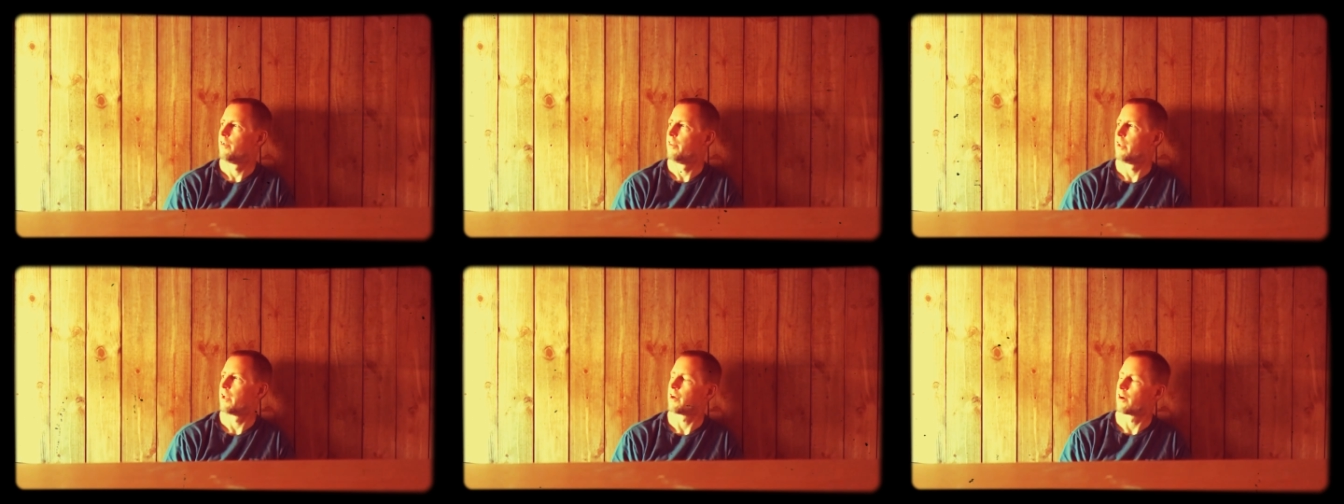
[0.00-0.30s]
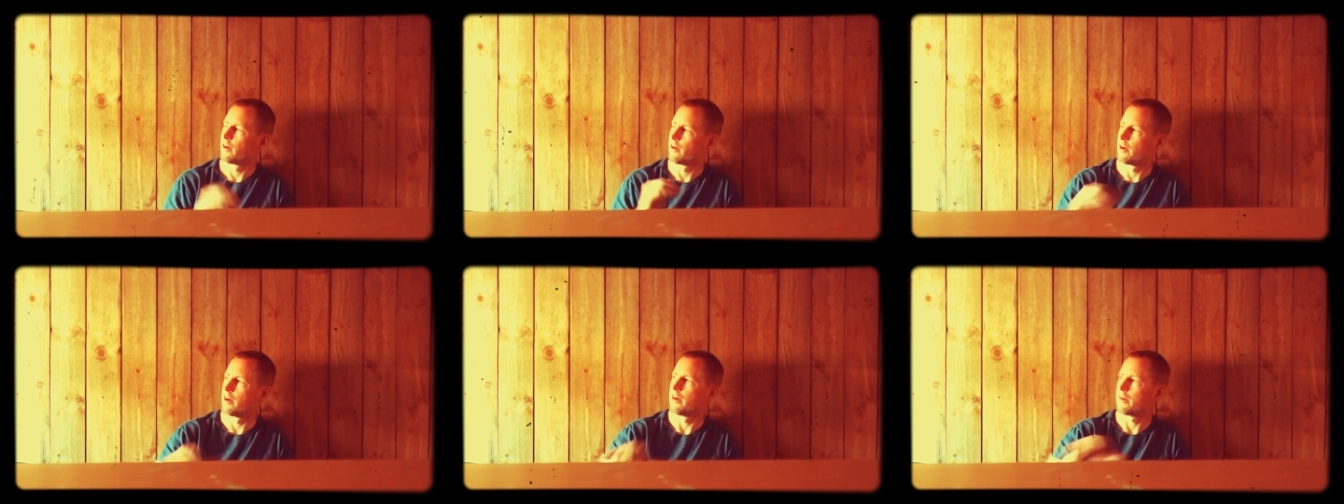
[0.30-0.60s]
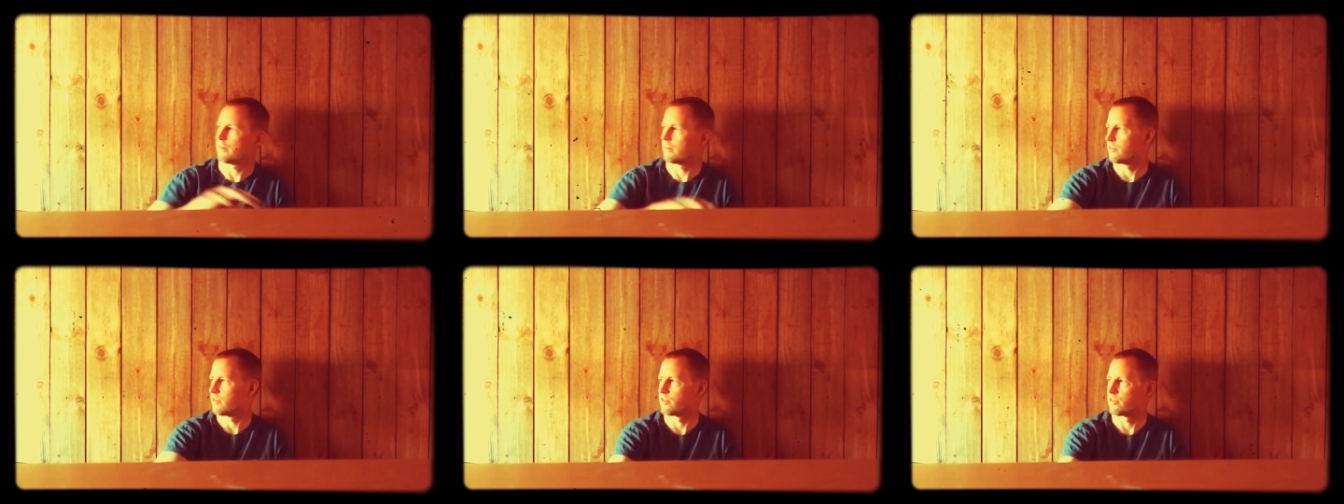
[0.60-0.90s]
current
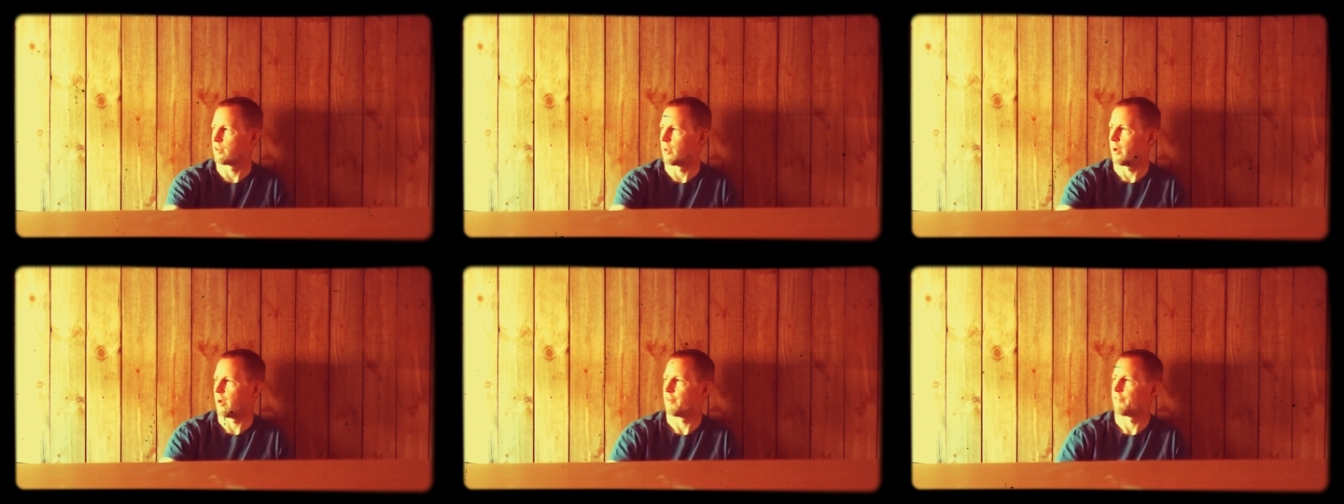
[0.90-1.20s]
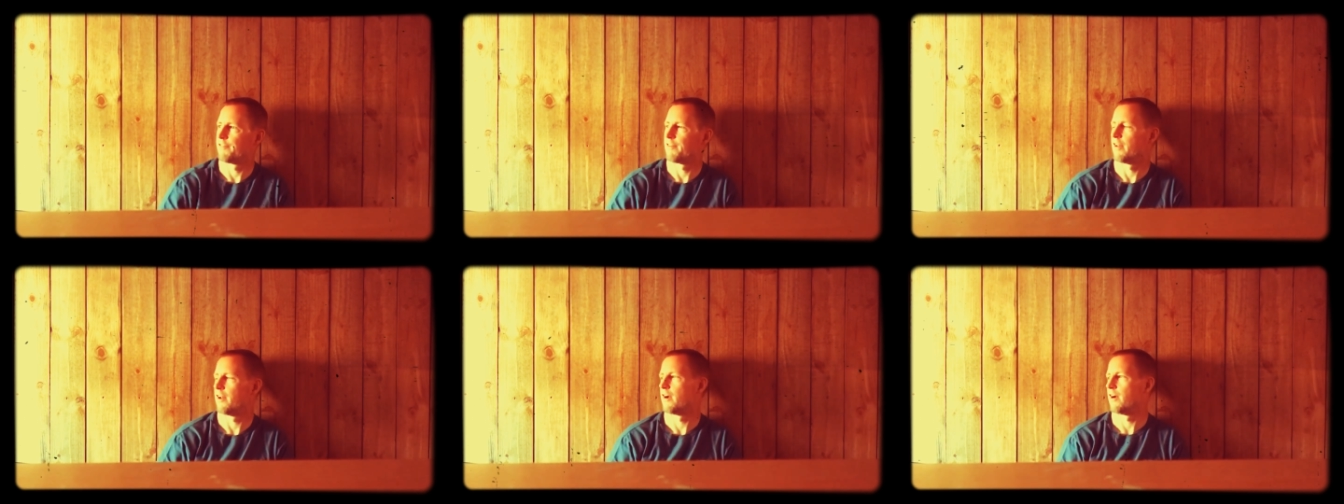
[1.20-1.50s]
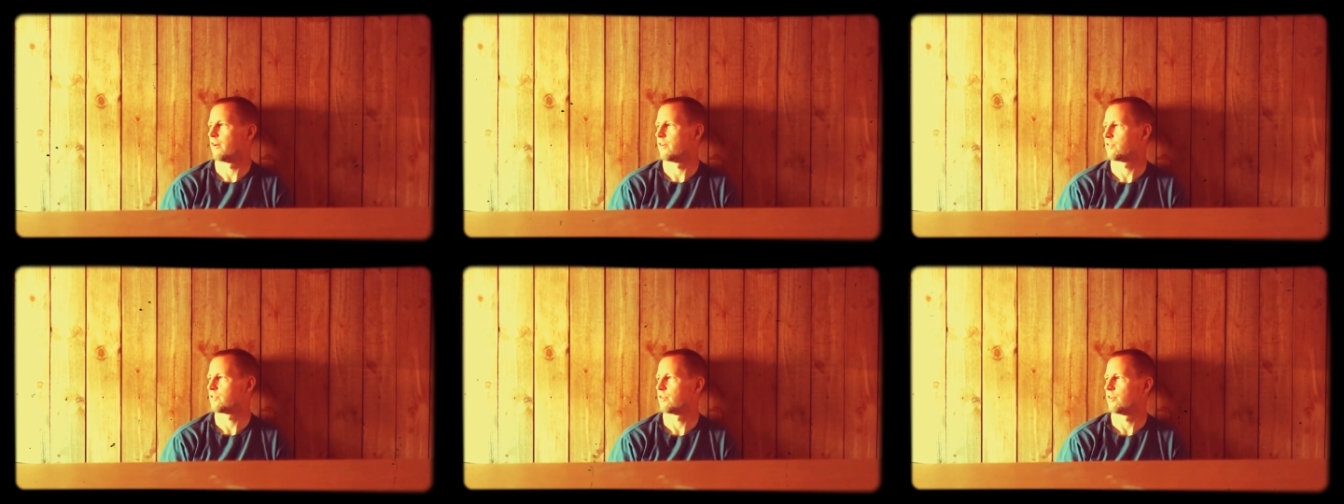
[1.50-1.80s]
stuff, you
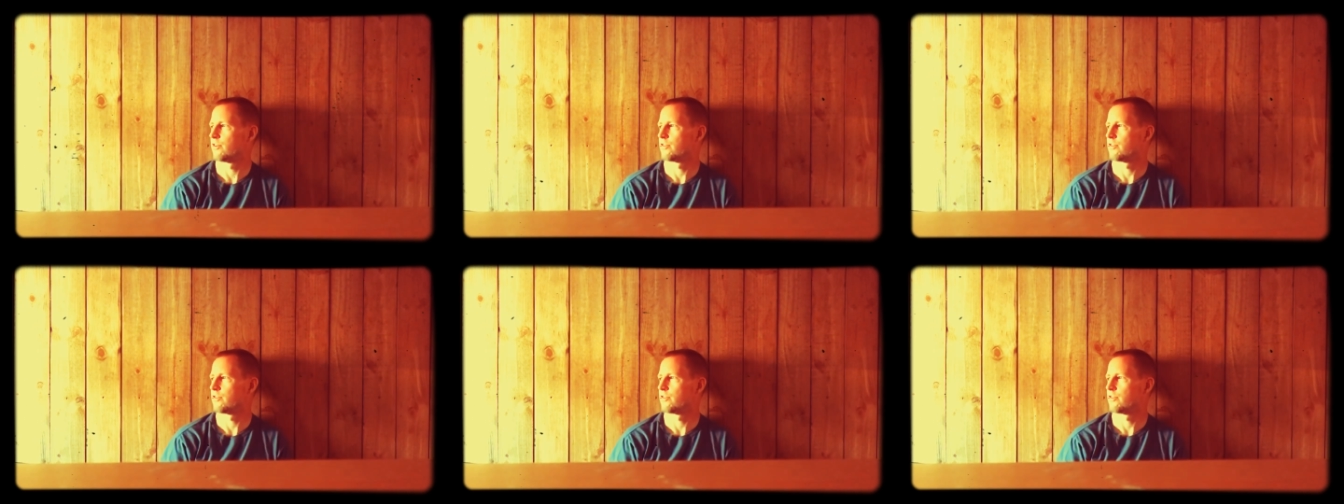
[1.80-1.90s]
know. So